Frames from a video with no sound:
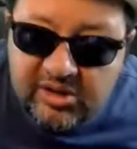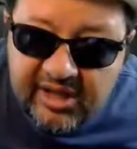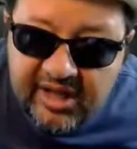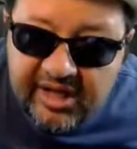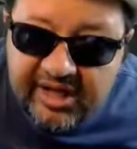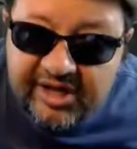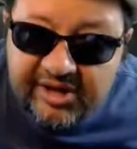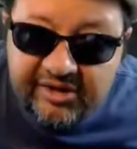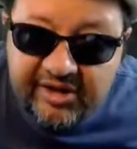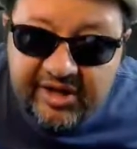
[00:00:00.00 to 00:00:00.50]

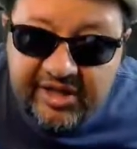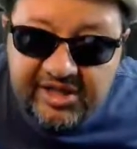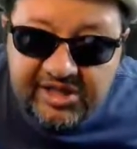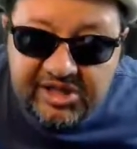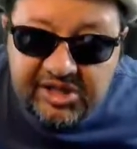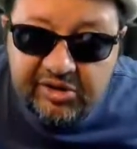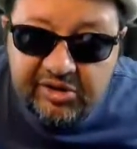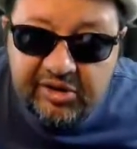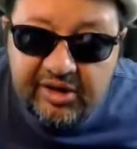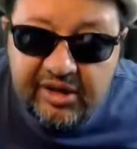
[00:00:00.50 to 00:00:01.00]
onto that
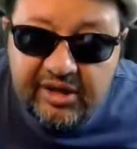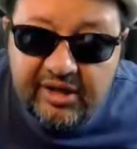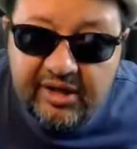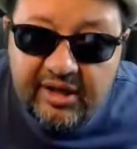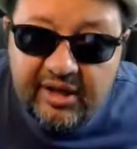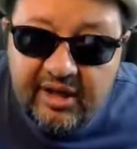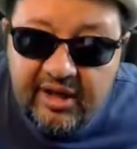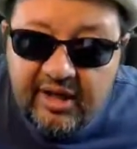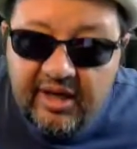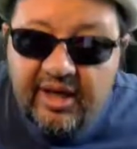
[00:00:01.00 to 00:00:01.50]
green
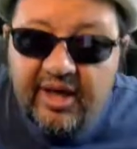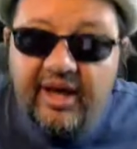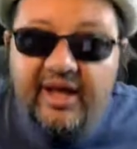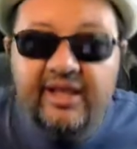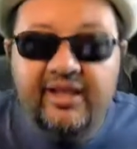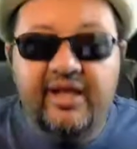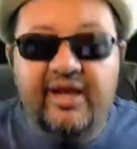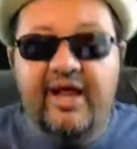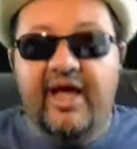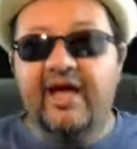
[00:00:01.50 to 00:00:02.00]
screen
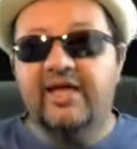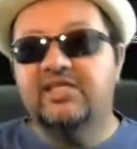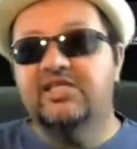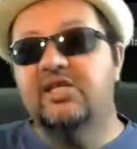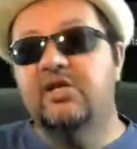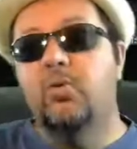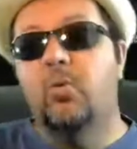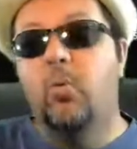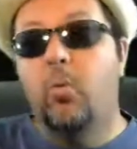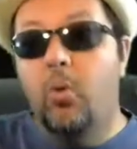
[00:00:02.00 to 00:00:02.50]
and then
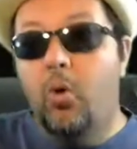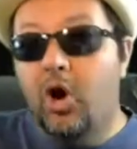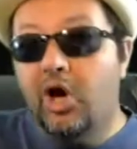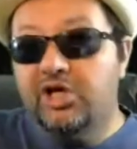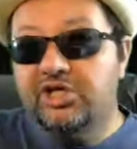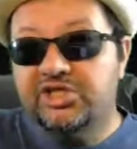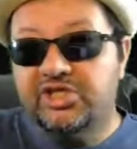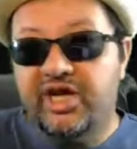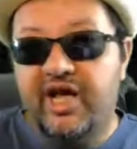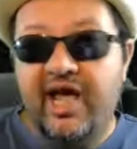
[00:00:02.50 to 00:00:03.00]
actually
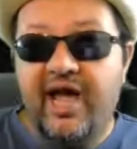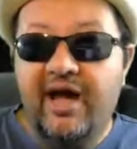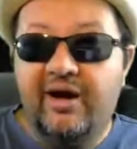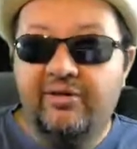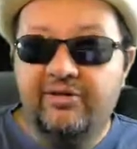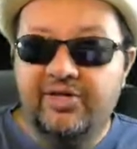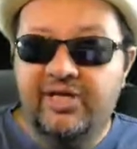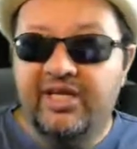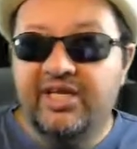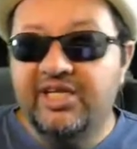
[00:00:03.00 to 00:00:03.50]
wash
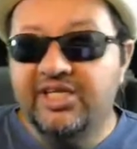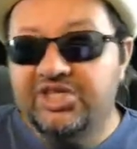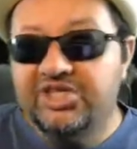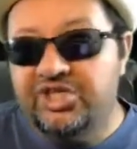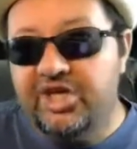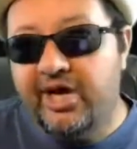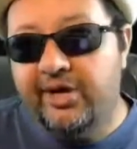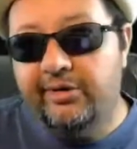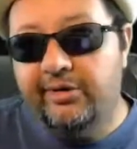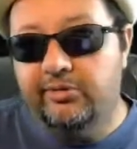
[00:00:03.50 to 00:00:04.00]
out
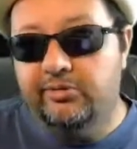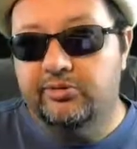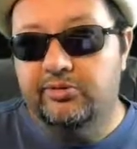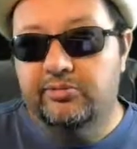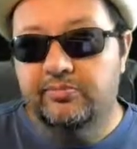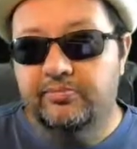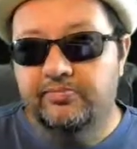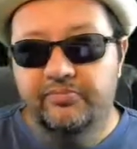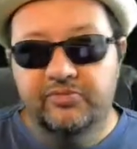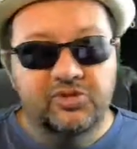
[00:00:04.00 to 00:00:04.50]
any
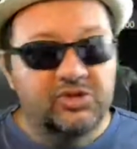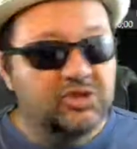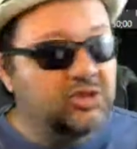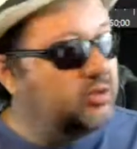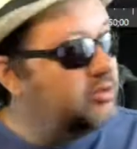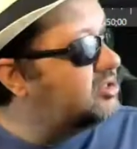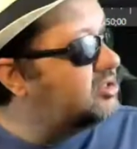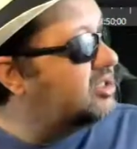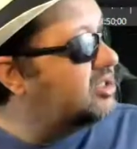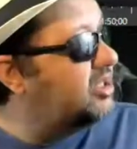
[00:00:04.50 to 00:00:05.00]
shadows.
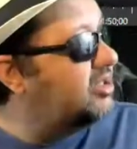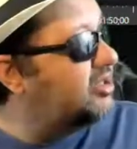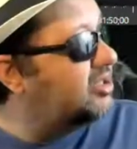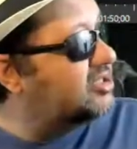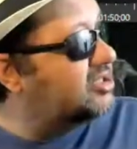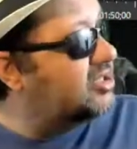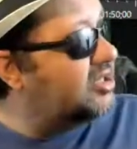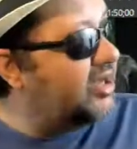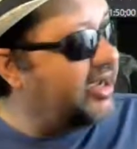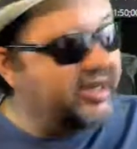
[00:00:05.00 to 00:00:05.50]
So you
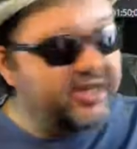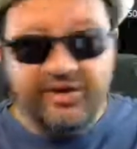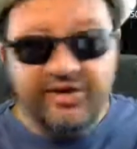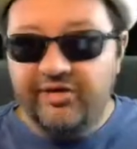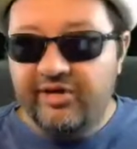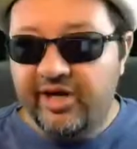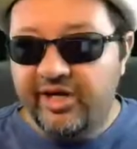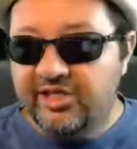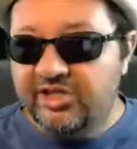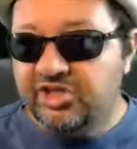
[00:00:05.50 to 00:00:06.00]
see, this
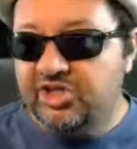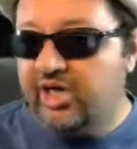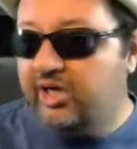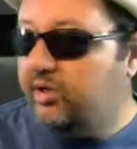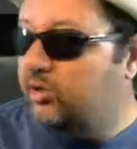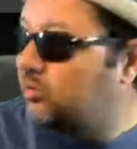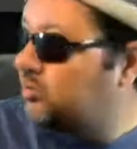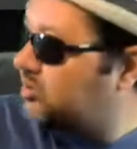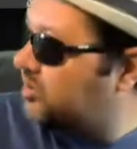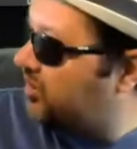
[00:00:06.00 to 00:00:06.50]
light
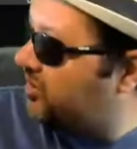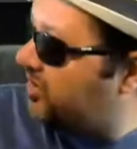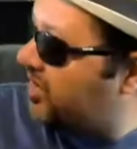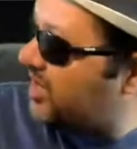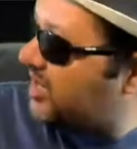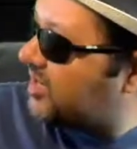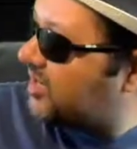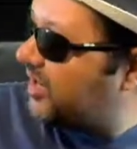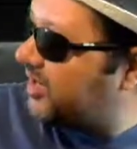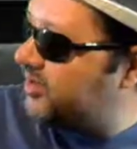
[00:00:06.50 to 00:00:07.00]
creates
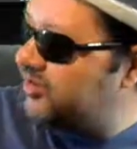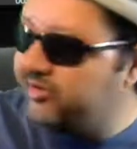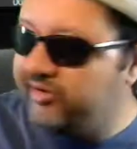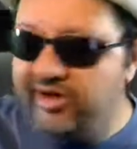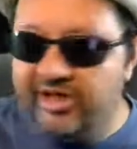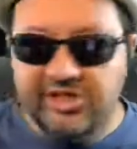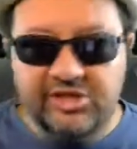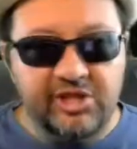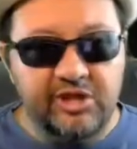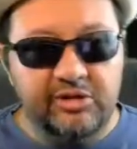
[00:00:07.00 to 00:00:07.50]
shadows and that
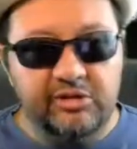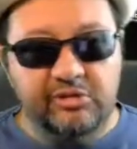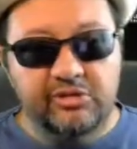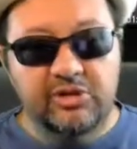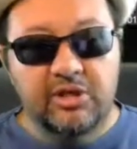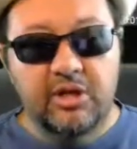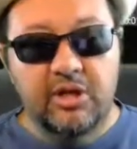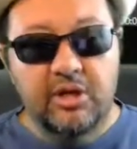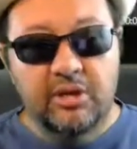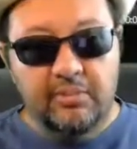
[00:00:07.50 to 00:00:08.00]
light creates
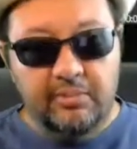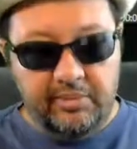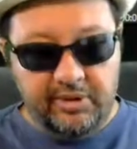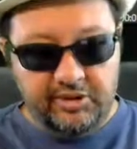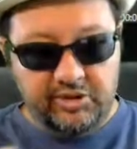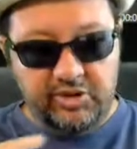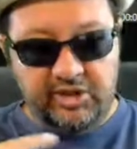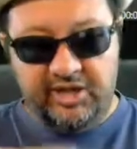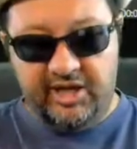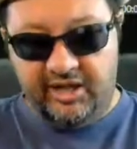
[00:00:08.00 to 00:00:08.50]
shadows,
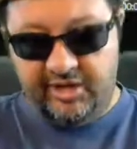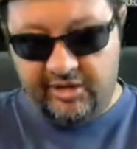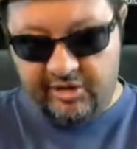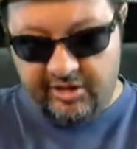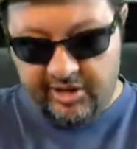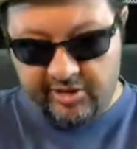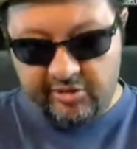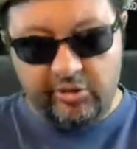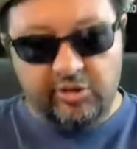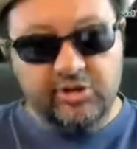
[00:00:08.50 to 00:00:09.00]
but
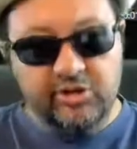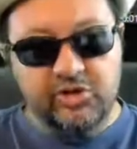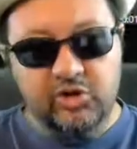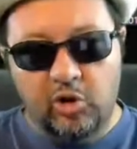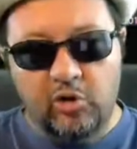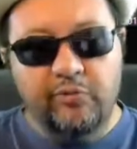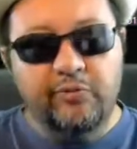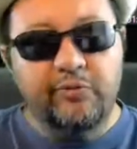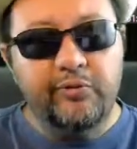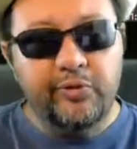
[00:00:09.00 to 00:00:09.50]
together they
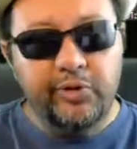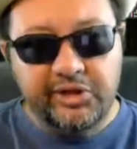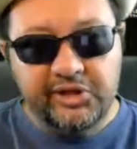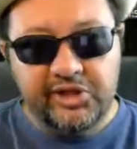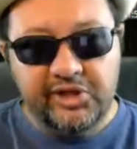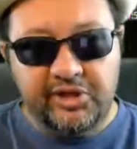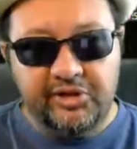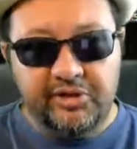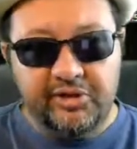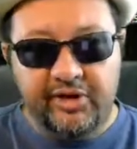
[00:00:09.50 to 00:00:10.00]
cross
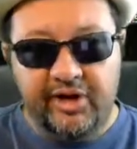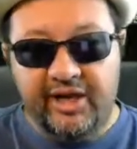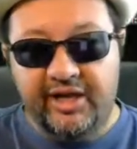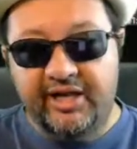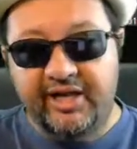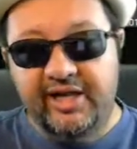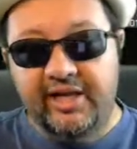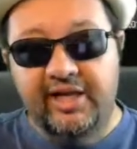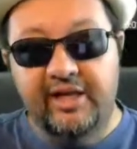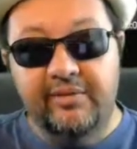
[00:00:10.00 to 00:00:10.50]
over each
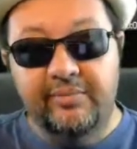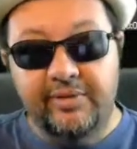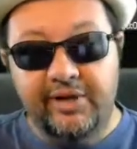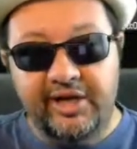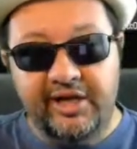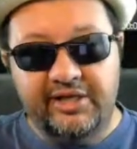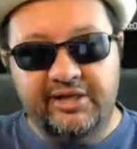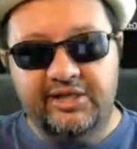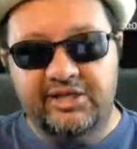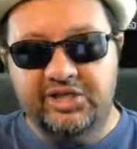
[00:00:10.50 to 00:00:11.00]
other and
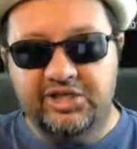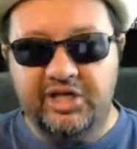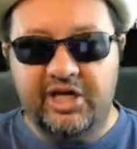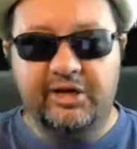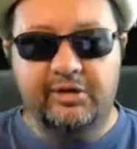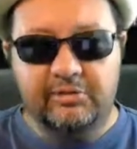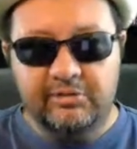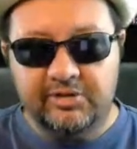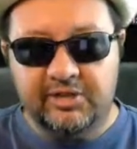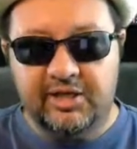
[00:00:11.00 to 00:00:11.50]
eliminate
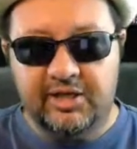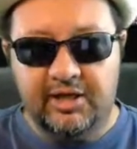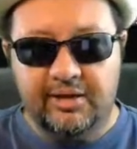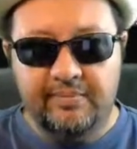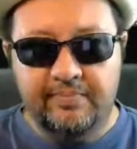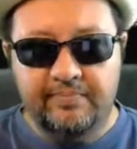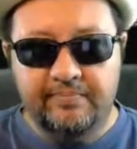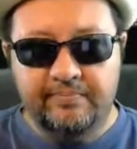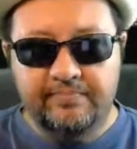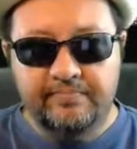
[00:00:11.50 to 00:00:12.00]
the
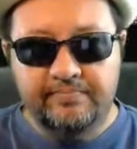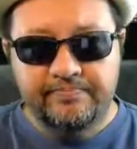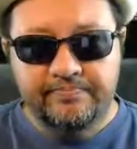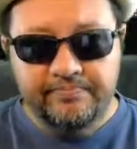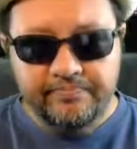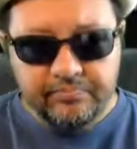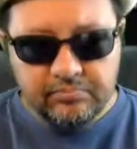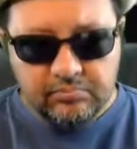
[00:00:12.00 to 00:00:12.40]
shadows, okay?